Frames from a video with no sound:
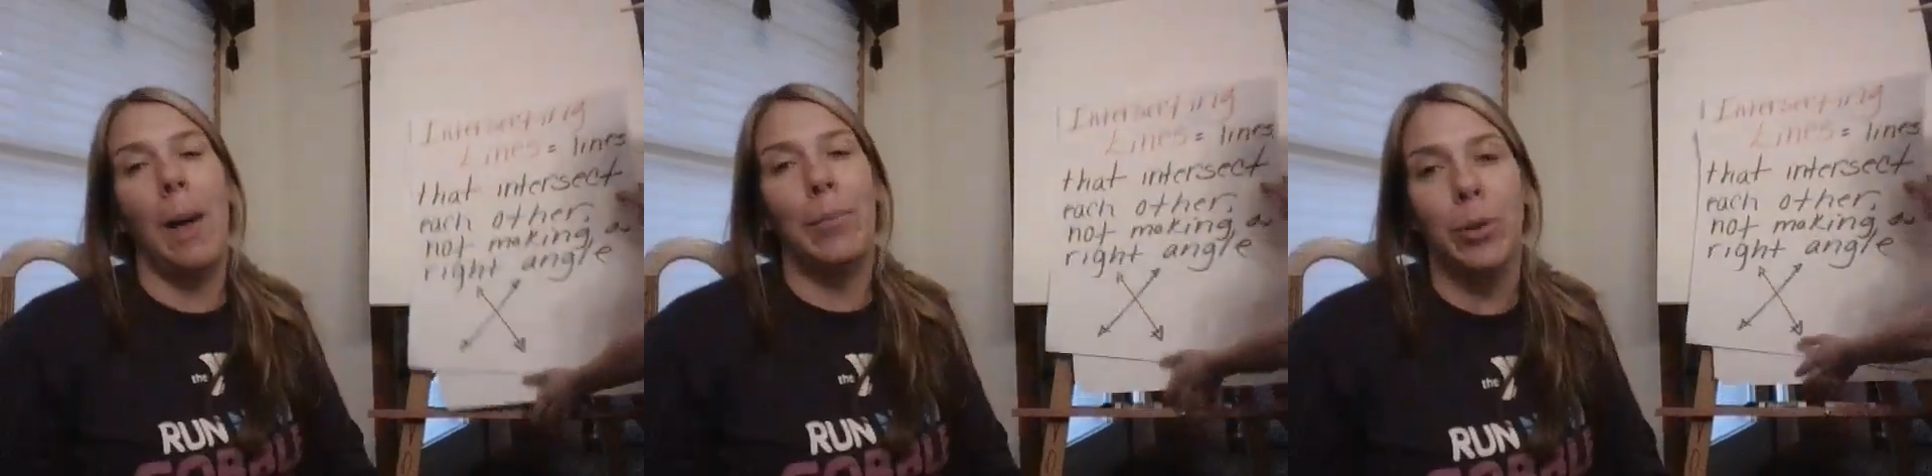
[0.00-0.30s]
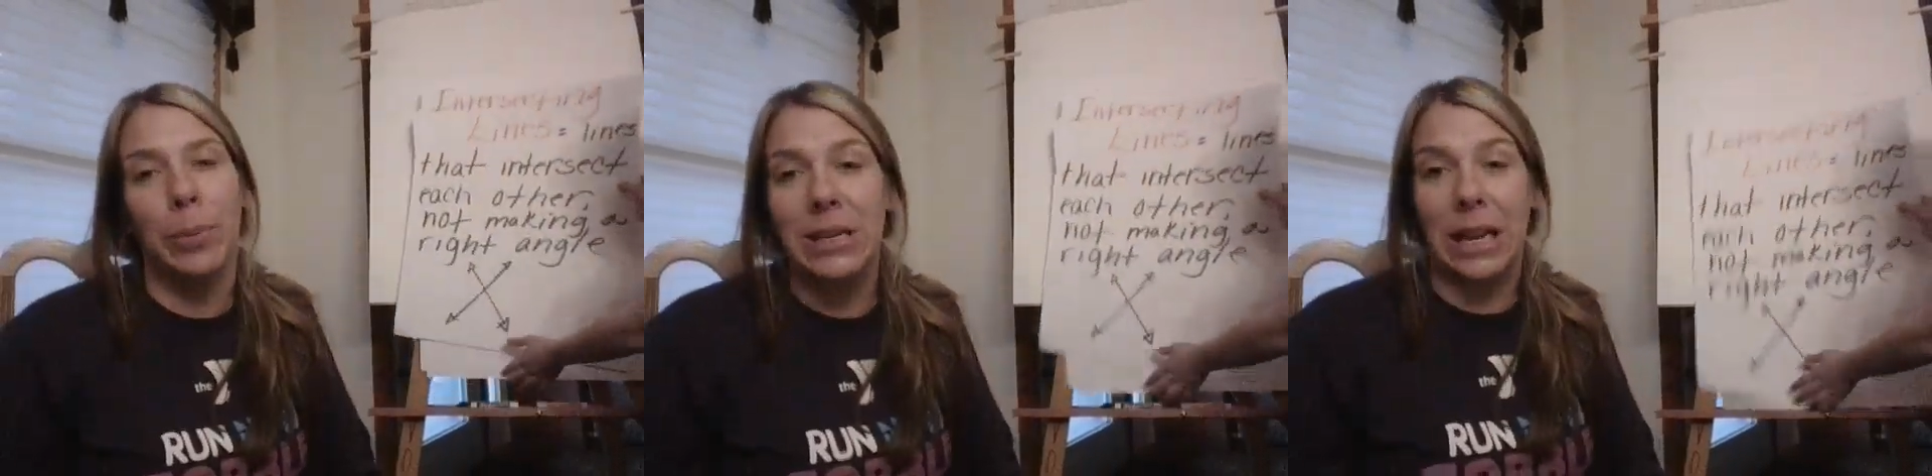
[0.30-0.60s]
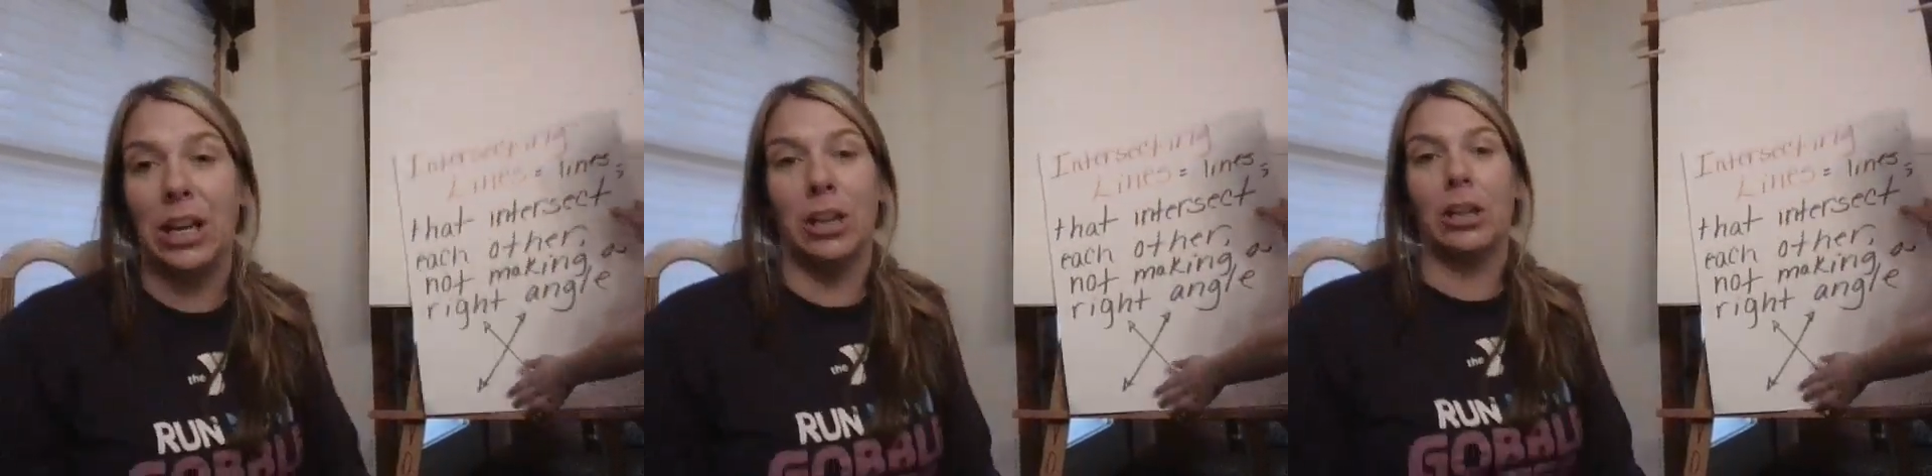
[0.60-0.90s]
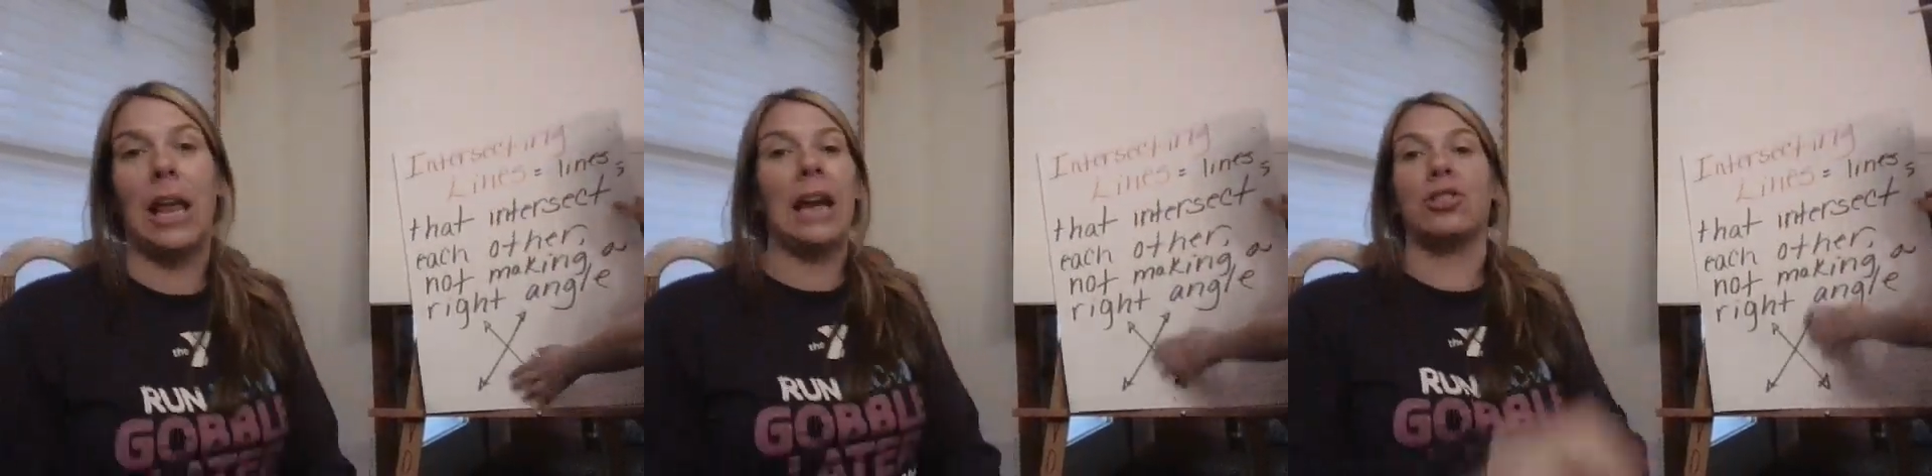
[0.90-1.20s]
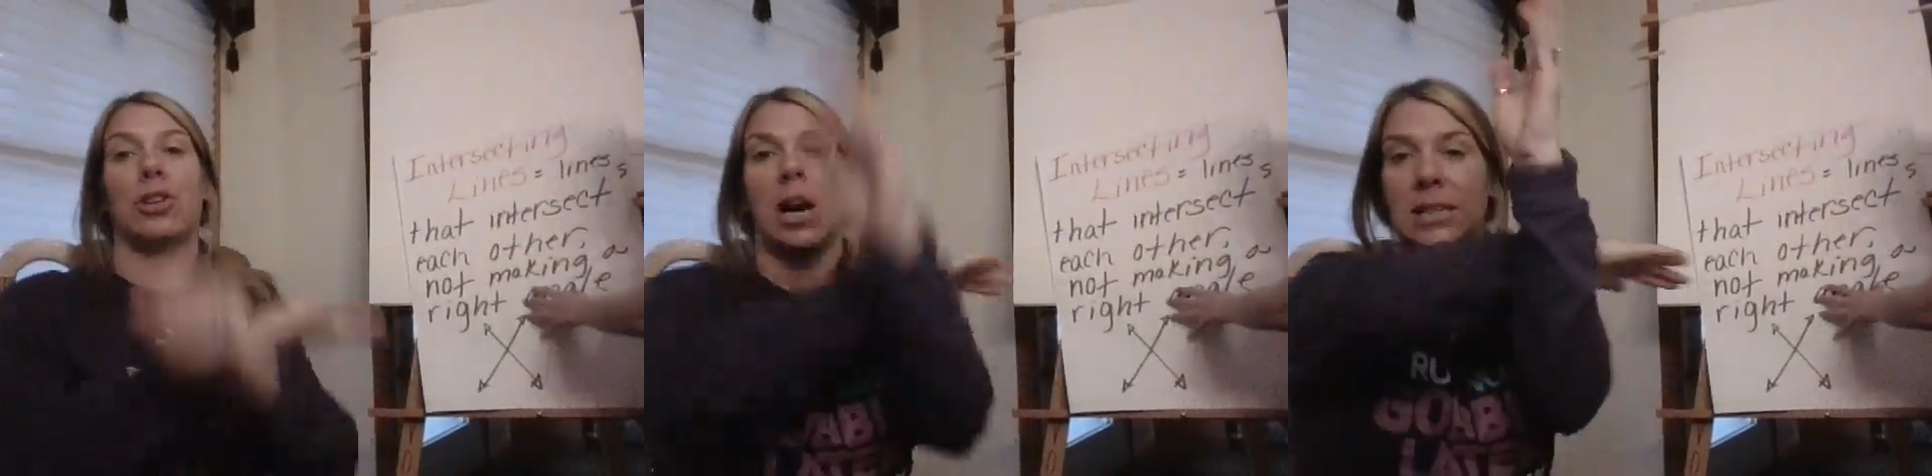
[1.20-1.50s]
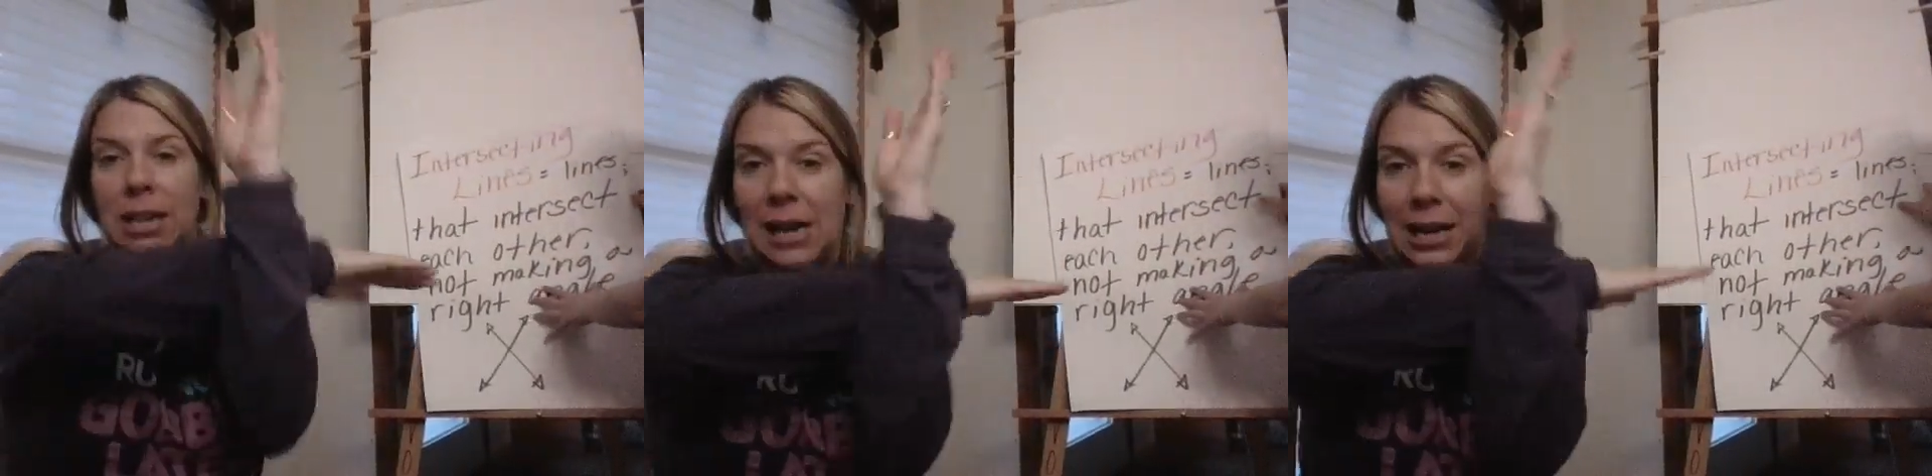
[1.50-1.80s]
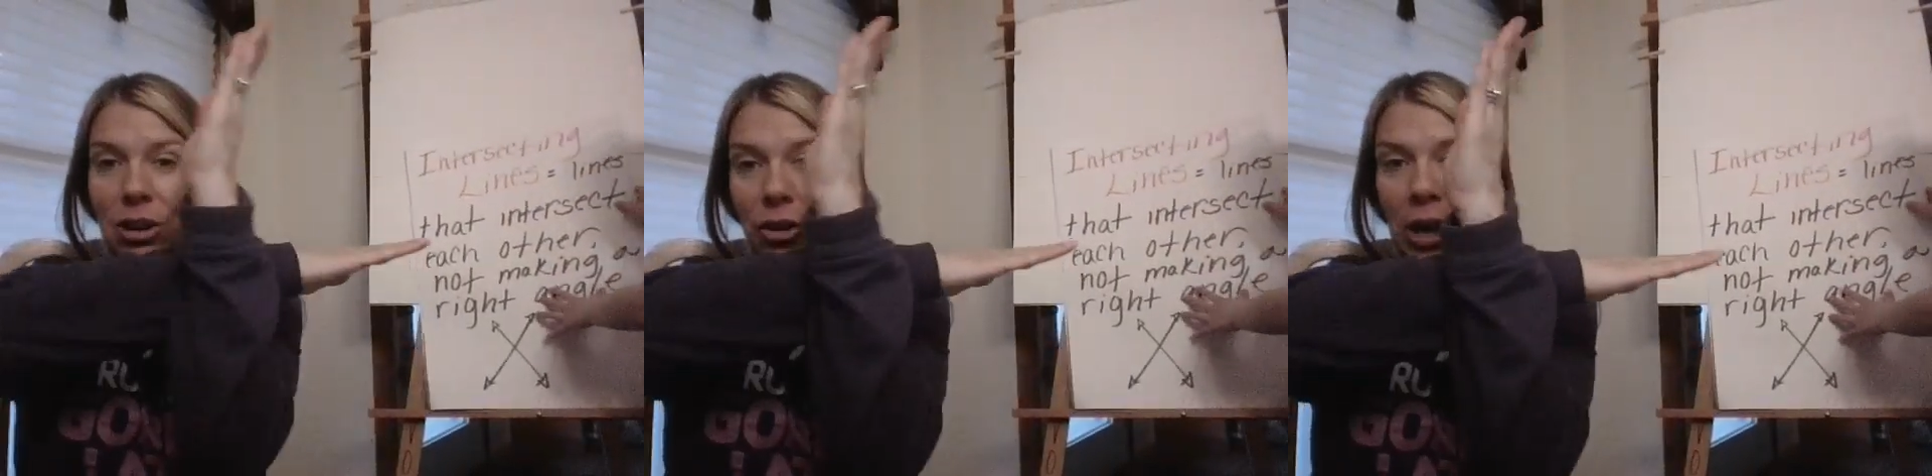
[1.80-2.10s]
Perpendicular lines cross at a
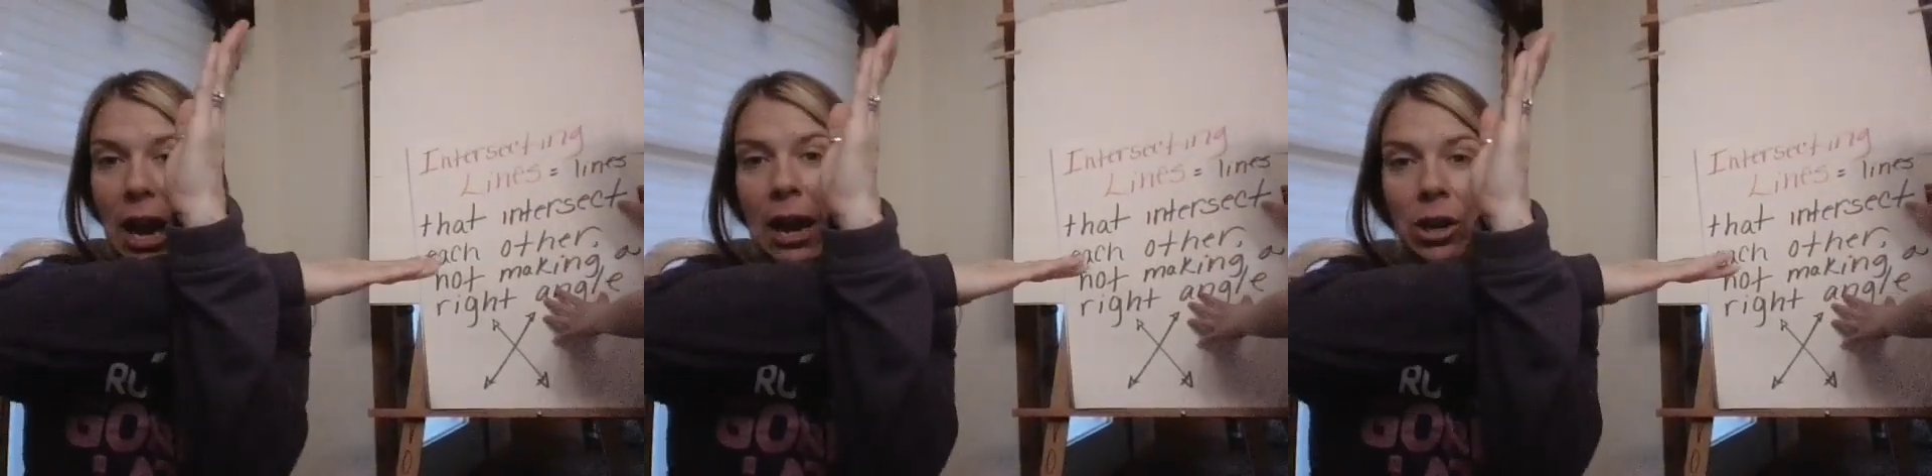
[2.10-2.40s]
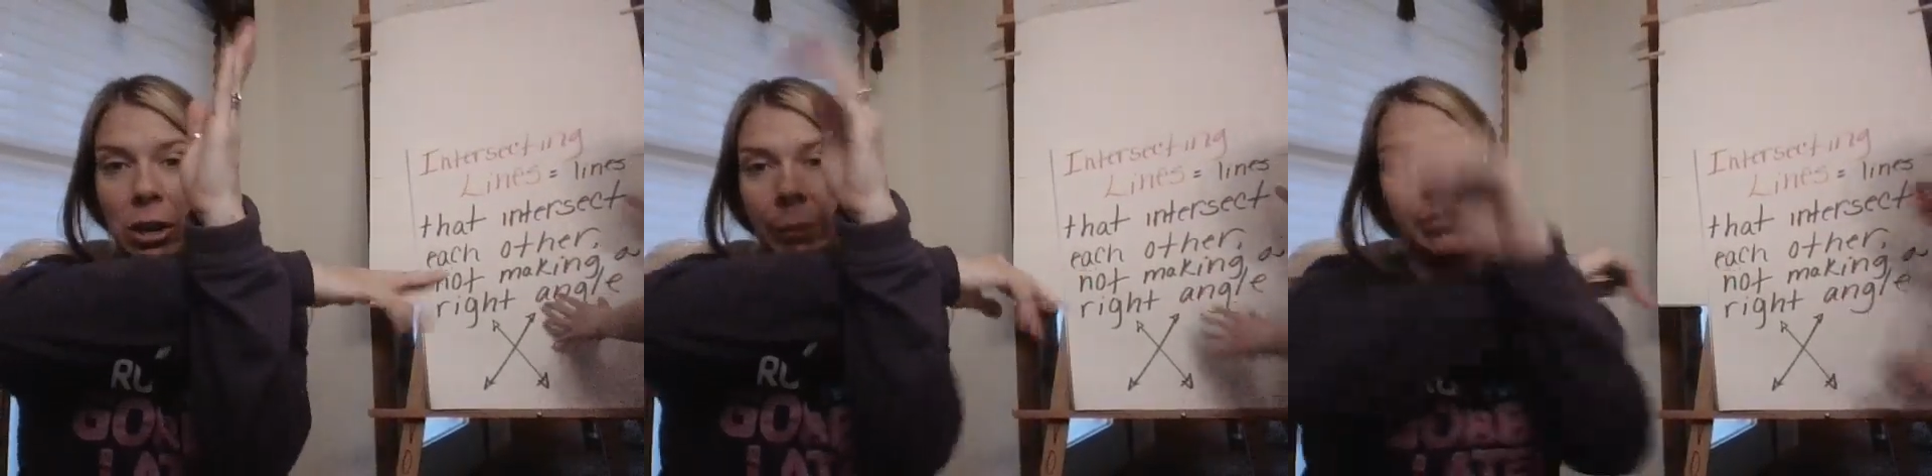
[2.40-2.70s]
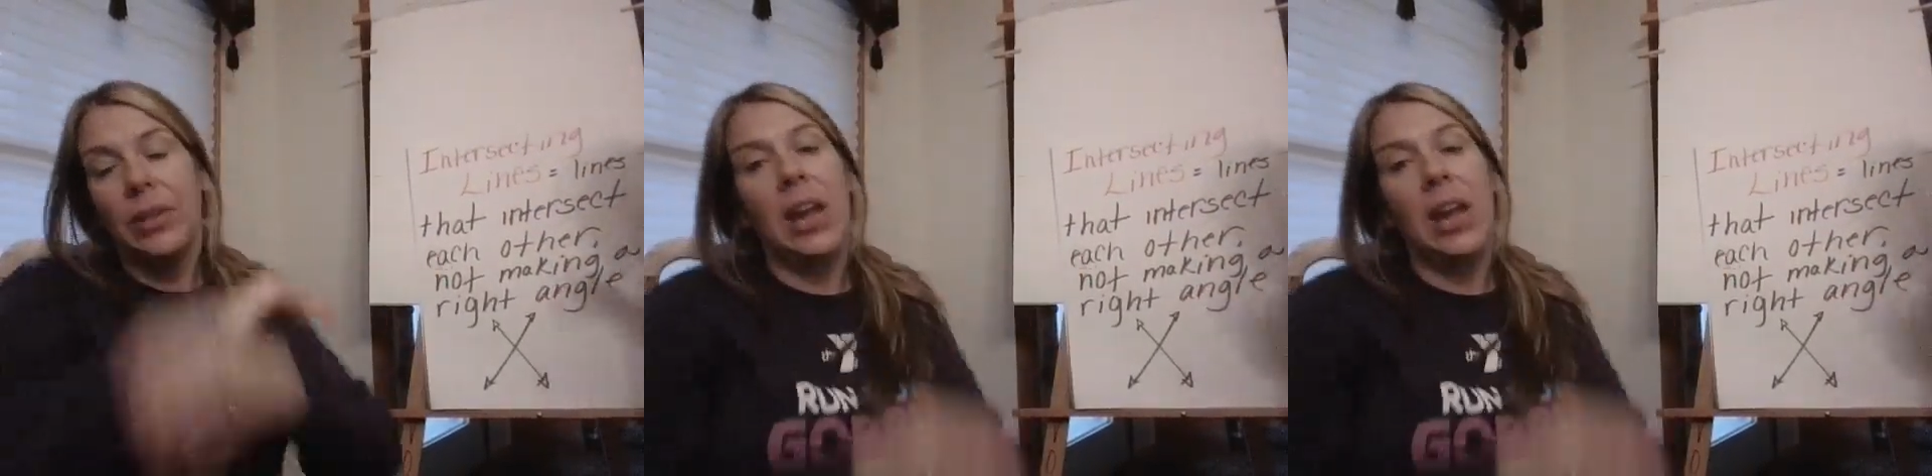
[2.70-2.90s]
90-degree angle.